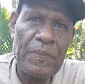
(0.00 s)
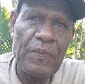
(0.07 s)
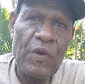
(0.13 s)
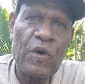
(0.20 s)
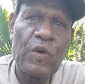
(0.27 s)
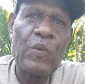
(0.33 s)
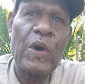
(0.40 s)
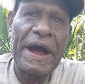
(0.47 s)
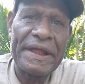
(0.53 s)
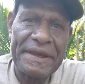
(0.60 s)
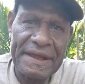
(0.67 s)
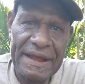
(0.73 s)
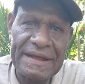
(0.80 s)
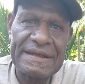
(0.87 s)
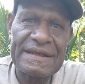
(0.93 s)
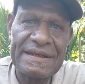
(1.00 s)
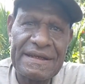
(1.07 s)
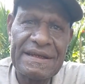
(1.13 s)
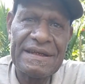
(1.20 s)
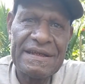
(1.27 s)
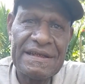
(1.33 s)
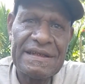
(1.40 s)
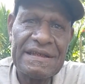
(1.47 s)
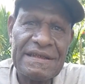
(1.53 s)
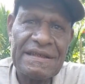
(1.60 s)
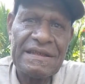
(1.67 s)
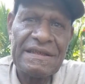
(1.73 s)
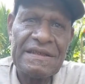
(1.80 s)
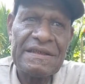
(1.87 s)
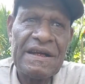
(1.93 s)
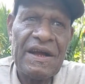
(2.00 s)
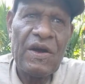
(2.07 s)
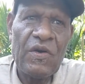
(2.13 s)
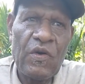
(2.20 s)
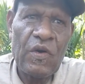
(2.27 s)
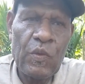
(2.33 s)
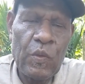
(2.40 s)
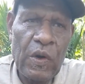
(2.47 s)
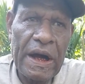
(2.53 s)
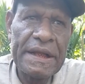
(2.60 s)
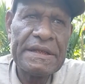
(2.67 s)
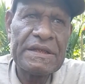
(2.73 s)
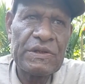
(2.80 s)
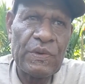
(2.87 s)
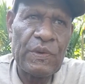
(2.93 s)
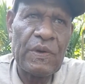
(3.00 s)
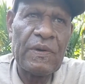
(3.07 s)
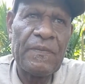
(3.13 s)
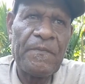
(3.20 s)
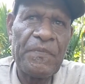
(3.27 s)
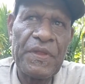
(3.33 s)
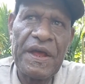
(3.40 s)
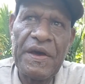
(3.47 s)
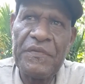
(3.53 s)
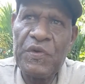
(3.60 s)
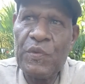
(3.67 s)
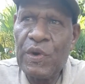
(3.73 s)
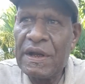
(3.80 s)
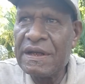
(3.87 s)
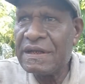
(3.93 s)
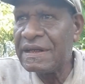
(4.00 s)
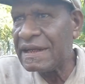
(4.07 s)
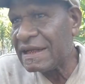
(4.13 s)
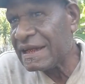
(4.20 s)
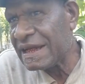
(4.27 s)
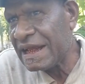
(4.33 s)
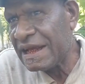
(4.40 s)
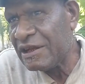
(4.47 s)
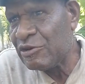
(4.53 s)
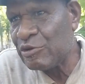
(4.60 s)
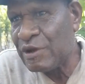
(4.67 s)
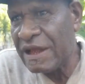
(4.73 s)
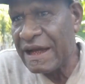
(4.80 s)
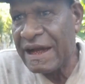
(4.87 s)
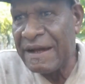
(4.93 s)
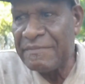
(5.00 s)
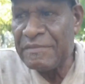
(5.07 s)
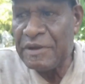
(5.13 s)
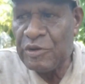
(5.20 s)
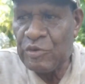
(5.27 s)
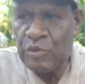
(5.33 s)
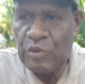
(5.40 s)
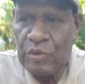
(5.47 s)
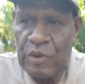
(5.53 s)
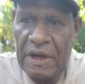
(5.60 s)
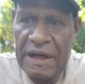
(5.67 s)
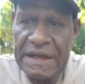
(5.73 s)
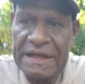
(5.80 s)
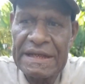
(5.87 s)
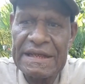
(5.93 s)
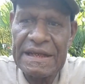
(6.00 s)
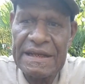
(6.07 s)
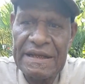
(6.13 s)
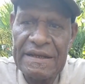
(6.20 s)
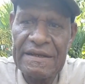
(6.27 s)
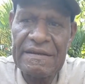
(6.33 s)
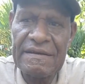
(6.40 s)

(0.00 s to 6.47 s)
worldwide, yes, worldwide. So everyone, they usually come into internet